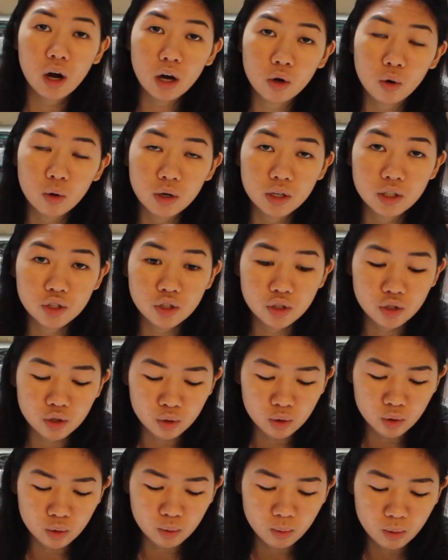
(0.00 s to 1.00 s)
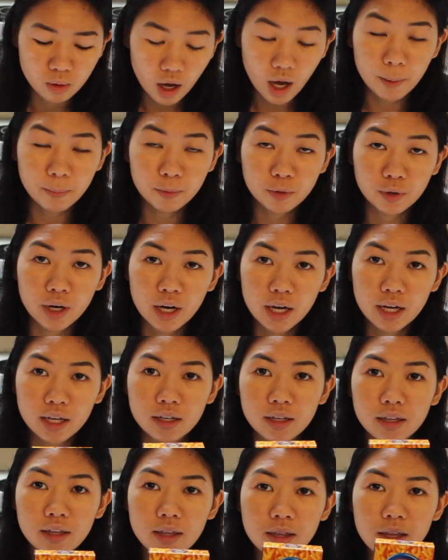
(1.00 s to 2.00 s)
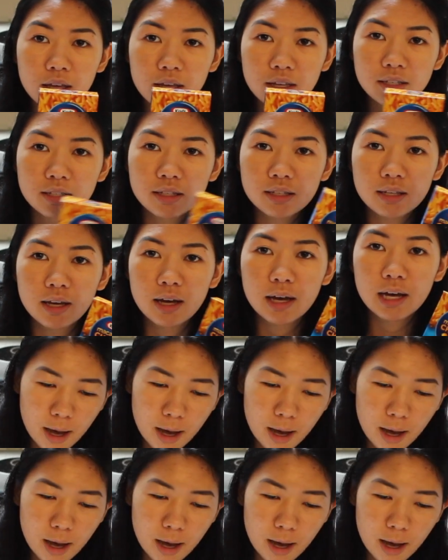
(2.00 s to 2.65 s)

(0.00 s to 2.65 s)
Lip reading: are going to upgrade this